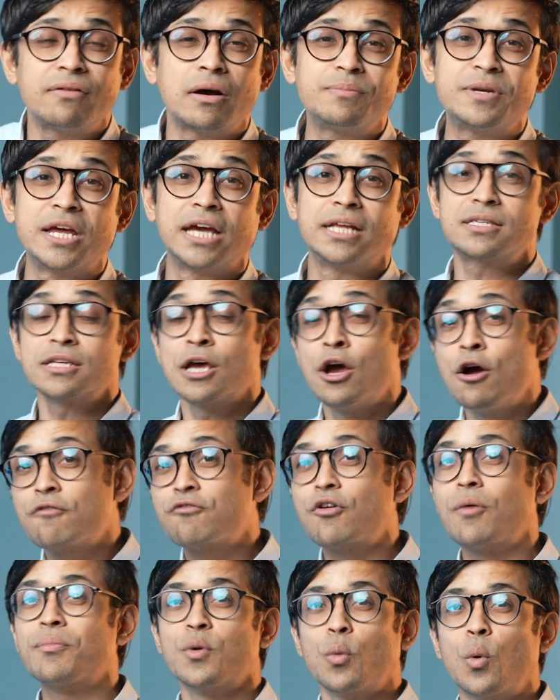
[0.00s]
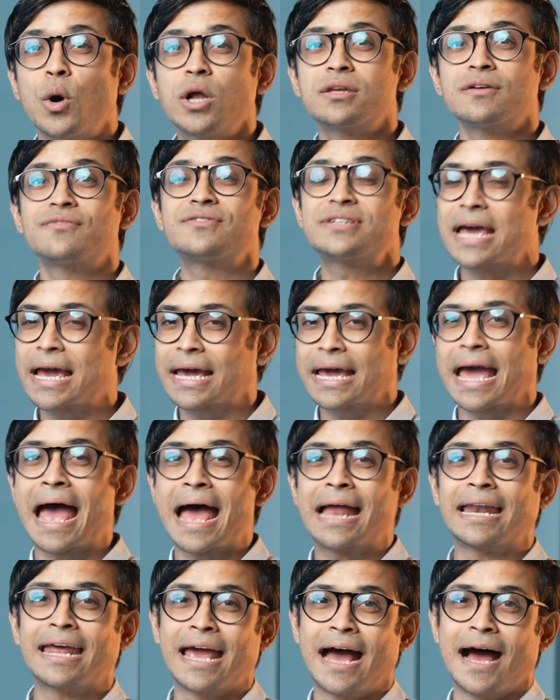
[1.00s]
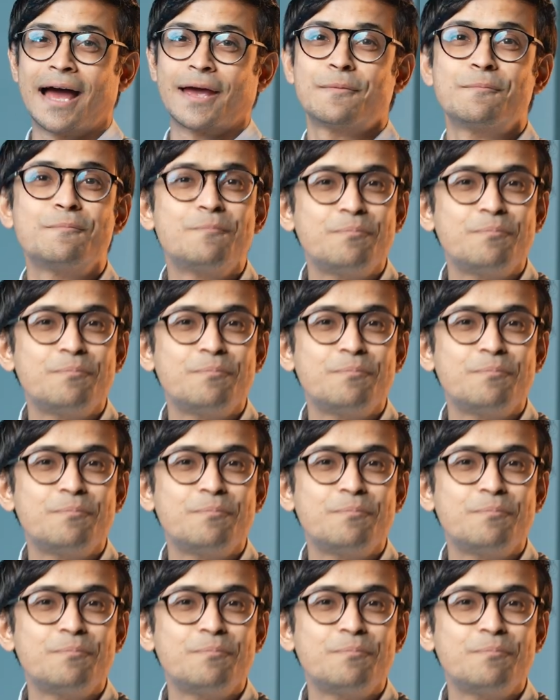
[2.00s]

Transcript: updates from the world of tech and AI.